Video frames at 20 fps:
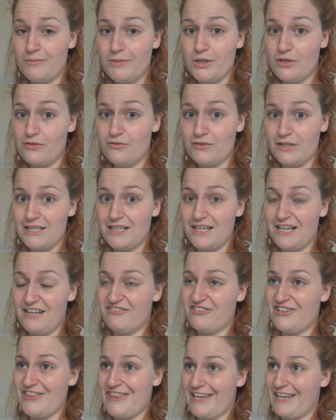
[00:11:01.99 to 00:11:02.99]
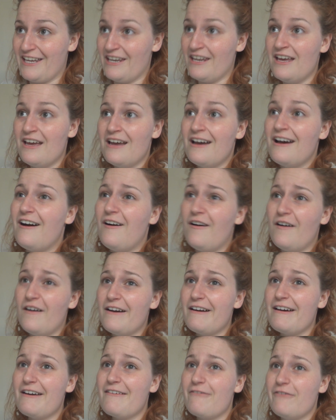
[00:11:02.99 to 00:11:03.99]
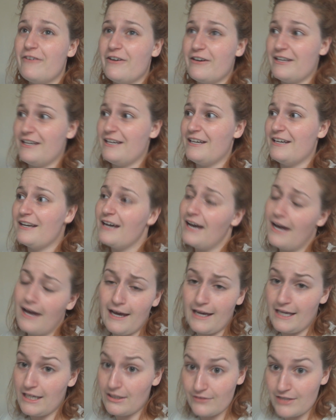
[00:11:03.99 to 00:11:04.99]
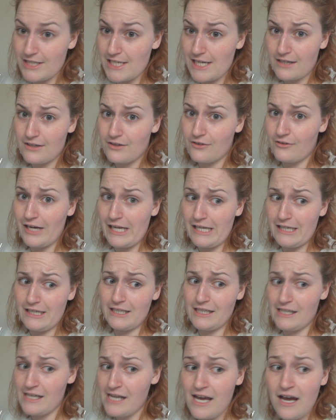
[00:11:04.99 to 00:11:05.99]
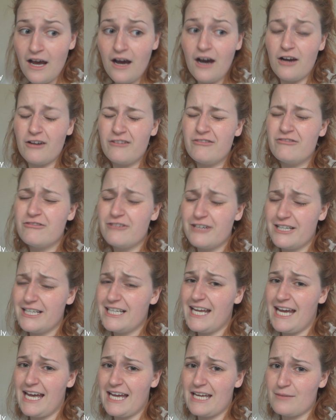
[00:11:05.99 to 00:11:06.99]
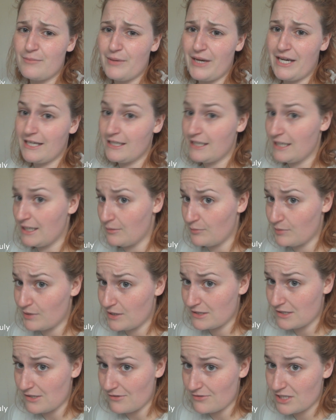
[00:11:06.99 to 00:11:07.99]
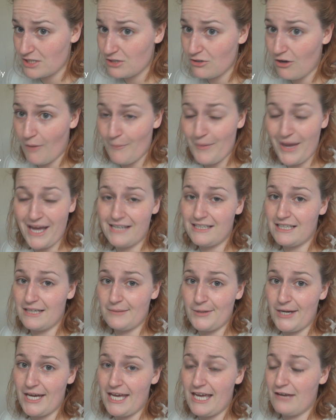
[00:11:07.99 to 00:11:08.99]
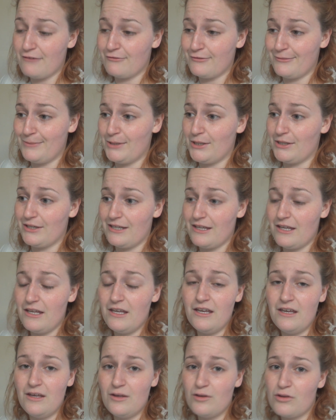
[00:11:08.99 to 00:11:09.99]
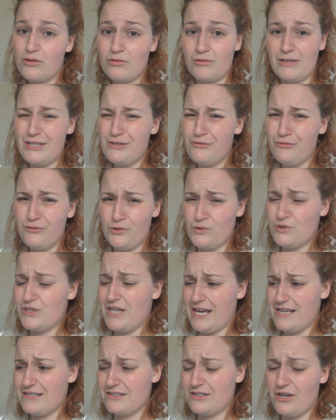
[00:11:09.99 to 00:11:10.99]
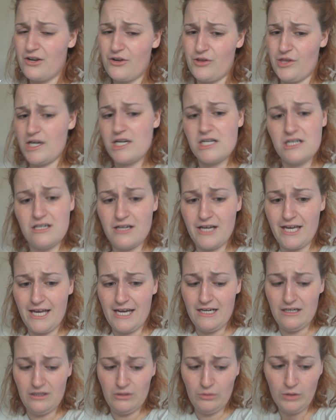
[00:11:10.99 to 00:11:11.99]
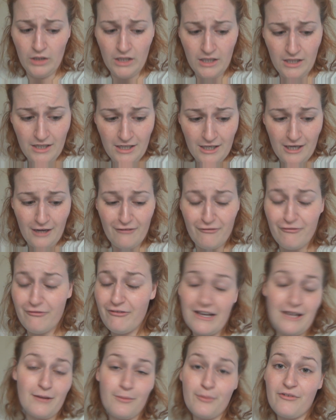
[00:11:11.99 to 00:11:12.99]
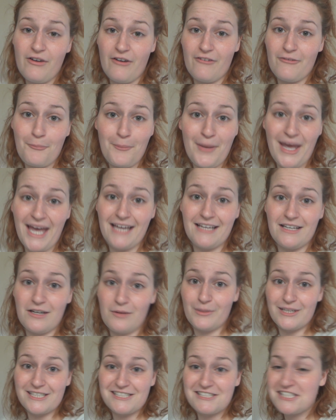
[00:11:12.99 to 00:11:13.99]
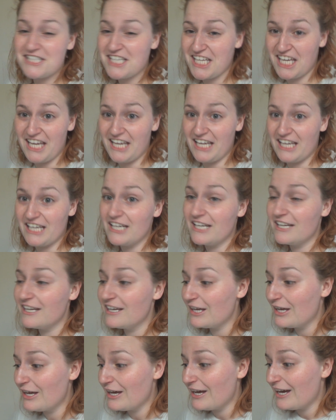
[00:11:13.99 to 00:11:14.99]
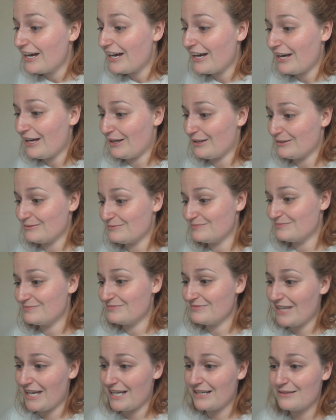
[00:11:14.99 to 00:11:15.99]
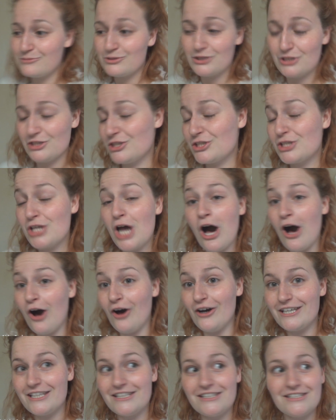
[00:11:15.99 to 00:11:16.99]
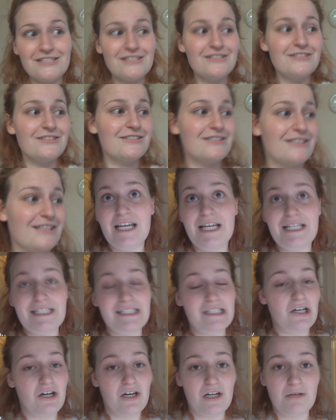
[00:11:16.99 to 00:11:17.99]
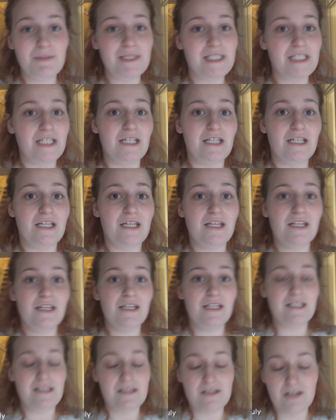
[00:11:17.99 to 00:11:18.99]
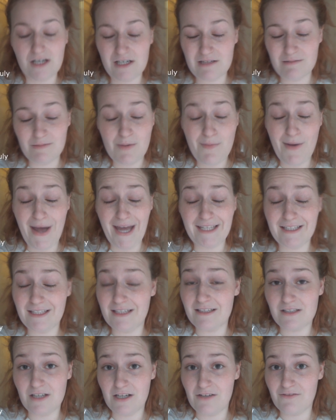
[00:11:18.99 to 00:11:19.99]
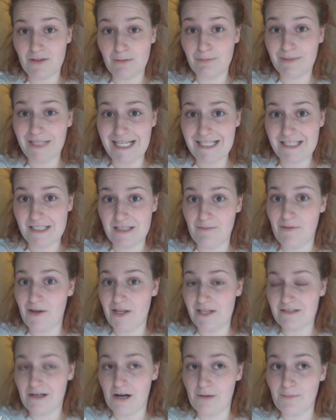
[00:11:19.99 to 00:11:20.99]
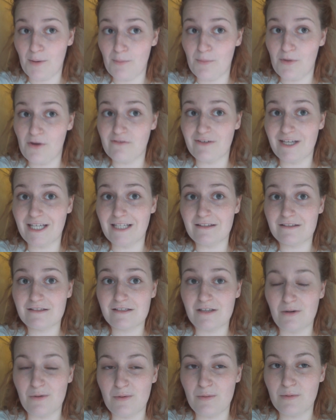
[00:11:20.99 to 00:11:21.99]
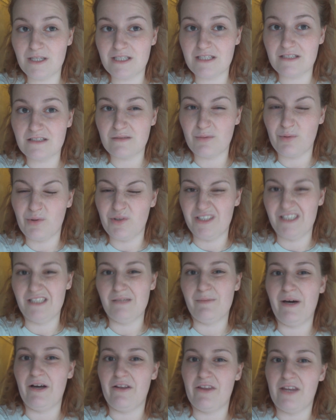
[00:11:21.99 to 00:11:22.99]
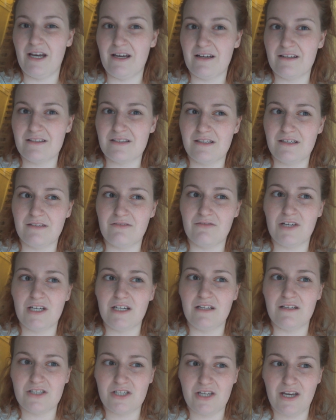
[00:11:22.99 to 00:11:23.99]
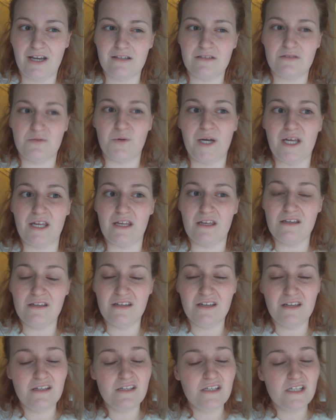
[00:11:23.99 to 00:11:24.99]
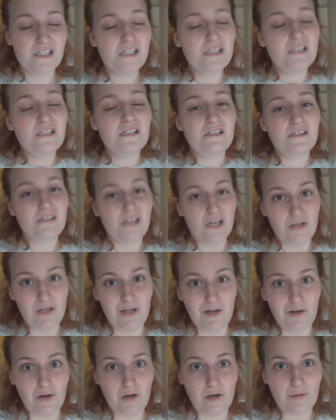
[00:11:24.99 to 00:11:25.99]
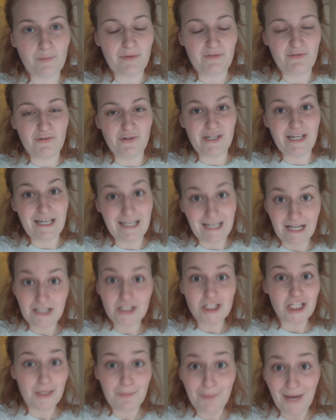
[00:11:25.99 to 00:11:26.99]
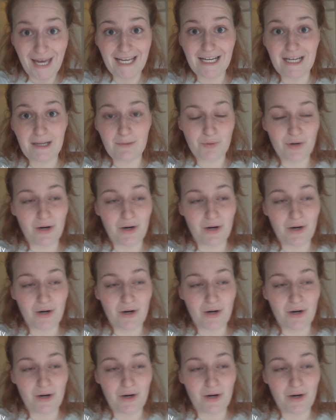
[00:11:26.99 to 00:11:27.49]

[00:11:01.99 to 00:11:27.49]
to move in and everything, I fucking hate redecorating. I really hate painting because I've still got paint in my hair from like 3-4 days ago that I can't get out. I'm fed up of having paint on my skin, and I'm just tired. It's not going to be done. It's not going to be painted over the plaster by the time I move in, so I'm a bit disappointed about that because I didn't realise you had to wait so long before you could actually paint it